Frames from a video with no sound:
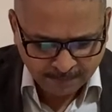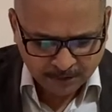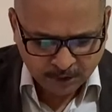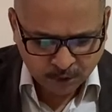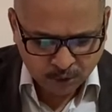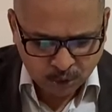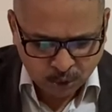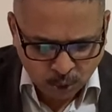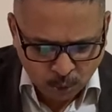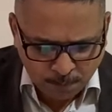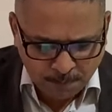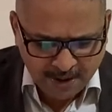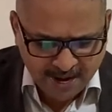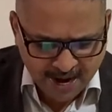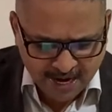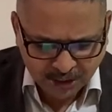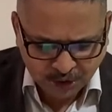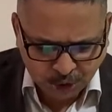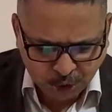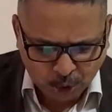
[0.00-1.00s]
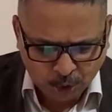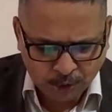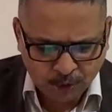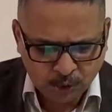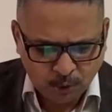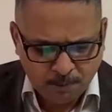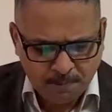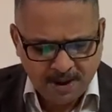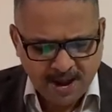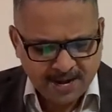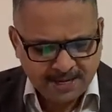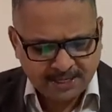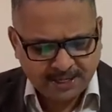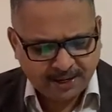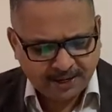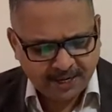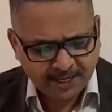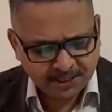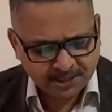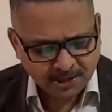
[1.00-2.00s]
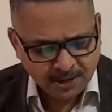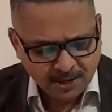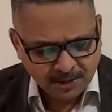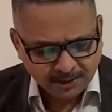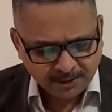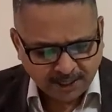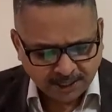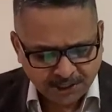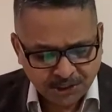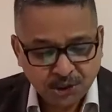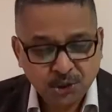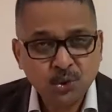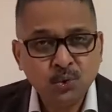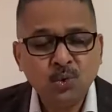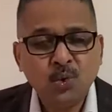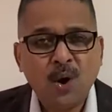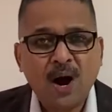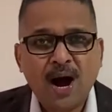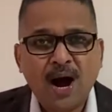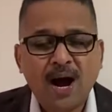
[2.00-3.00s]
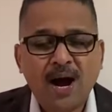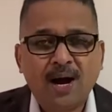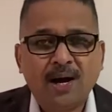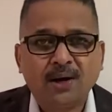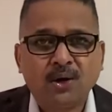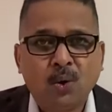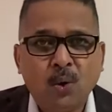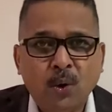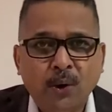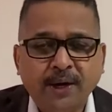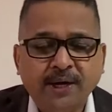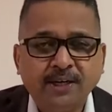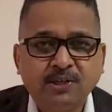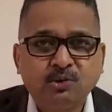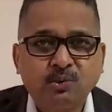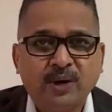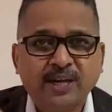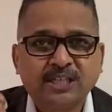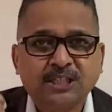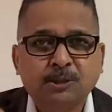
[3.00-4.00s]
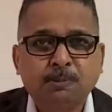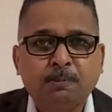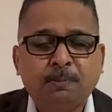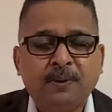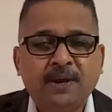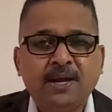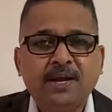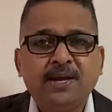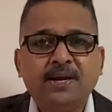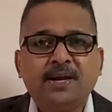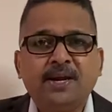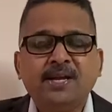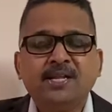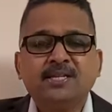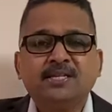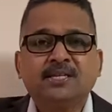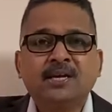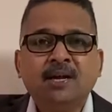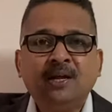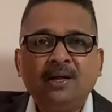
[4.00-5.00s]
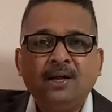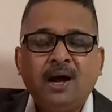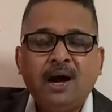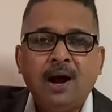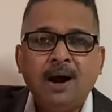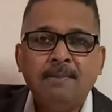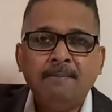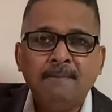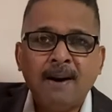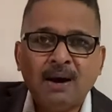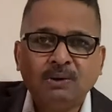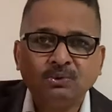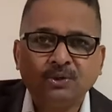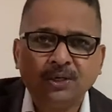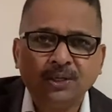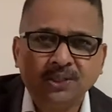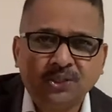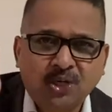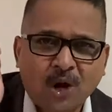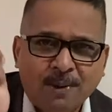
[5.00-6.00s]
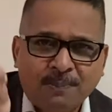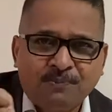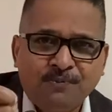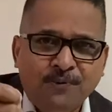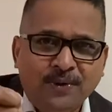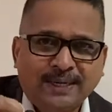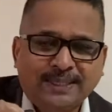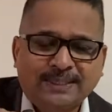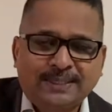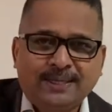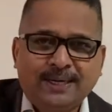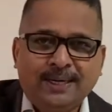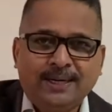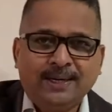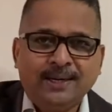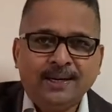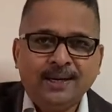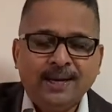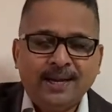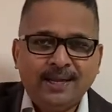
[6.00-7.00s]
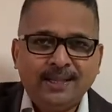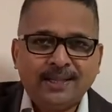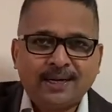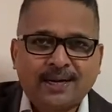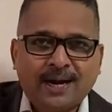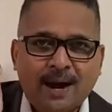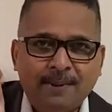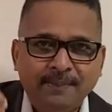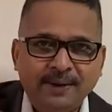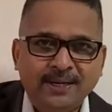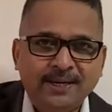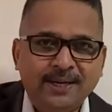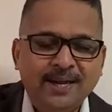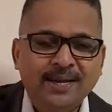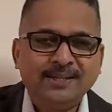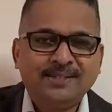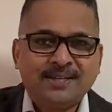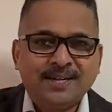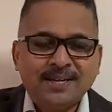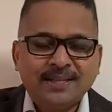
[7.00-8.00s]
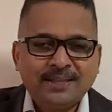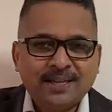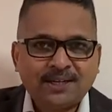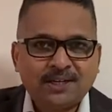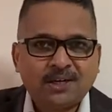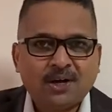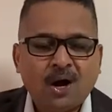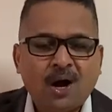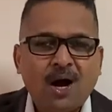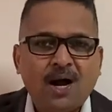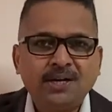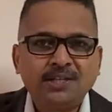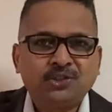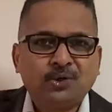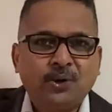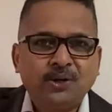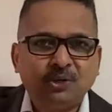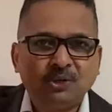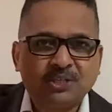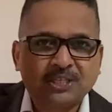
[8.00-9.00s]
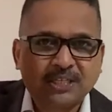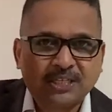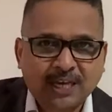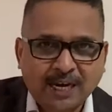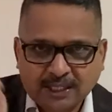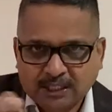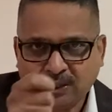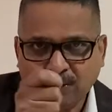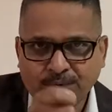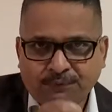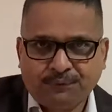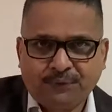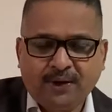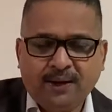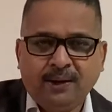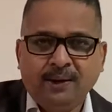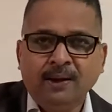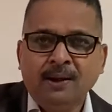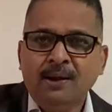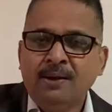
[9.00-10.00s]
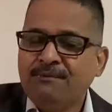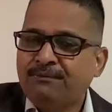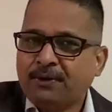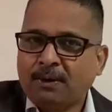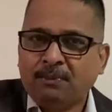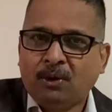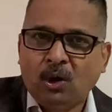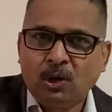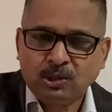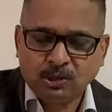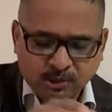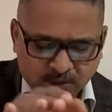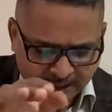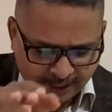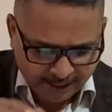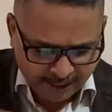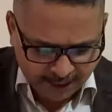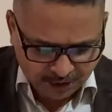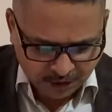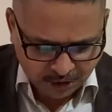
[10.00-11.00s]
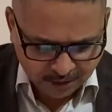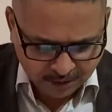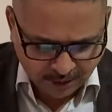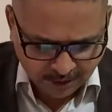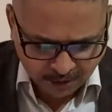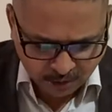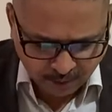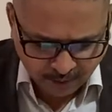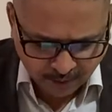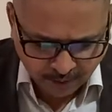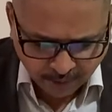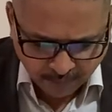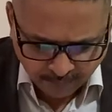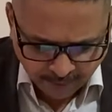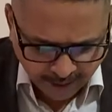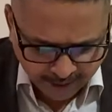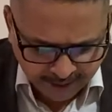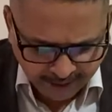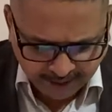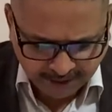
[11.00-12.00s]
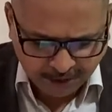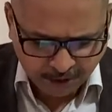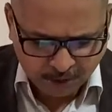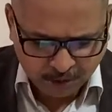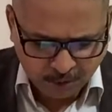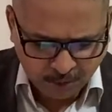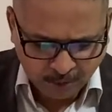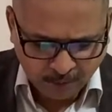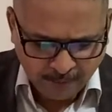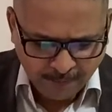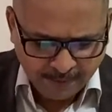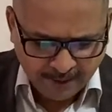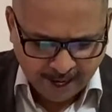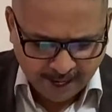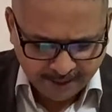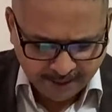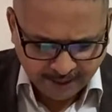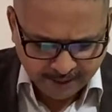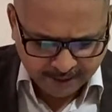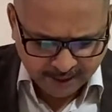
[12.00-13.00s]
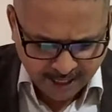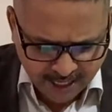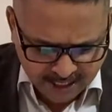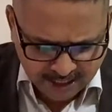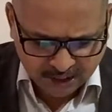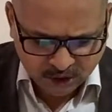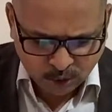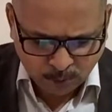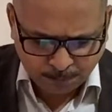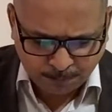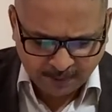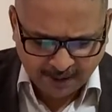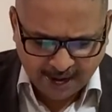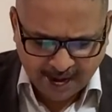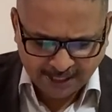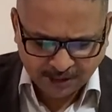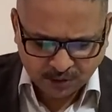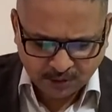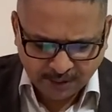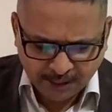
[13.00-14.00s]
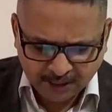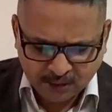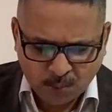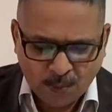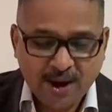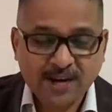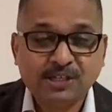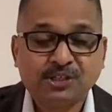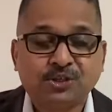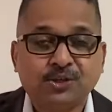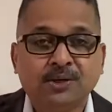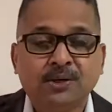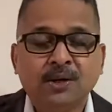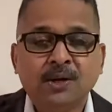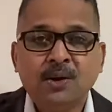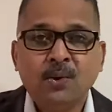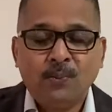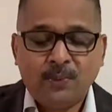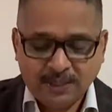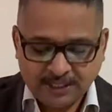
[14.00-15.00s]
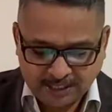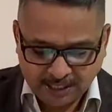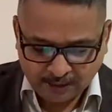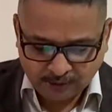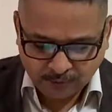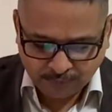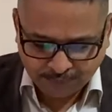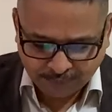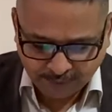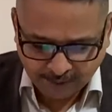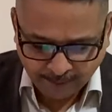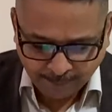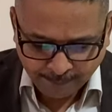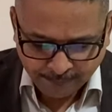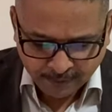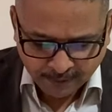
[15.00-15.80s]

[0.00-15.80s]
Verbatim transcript: So you be assured, you be encouraged that you are going to experience a mountaintop victory in the coming days, that God is going to set you free from all those addictions that you are addicted to, and that His supernatural intervention will set you free.